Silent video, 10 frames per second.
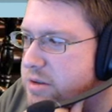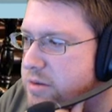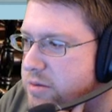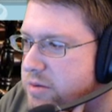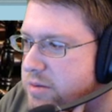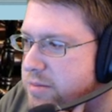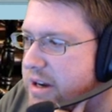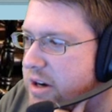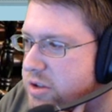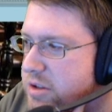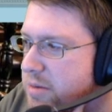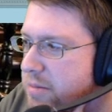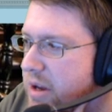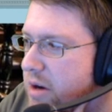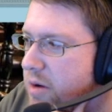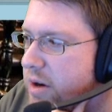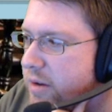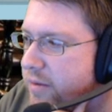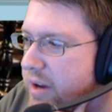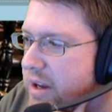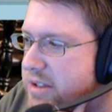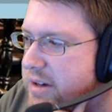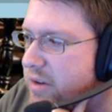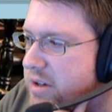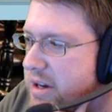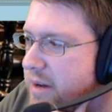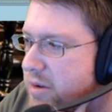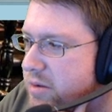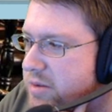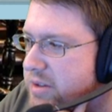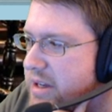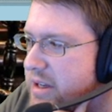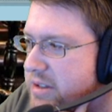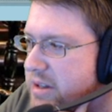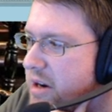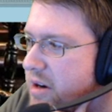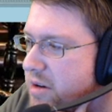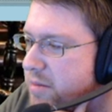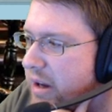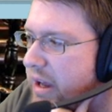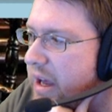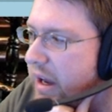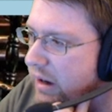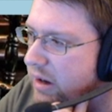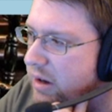to smash a tomato on your face every time you see Senator McCain.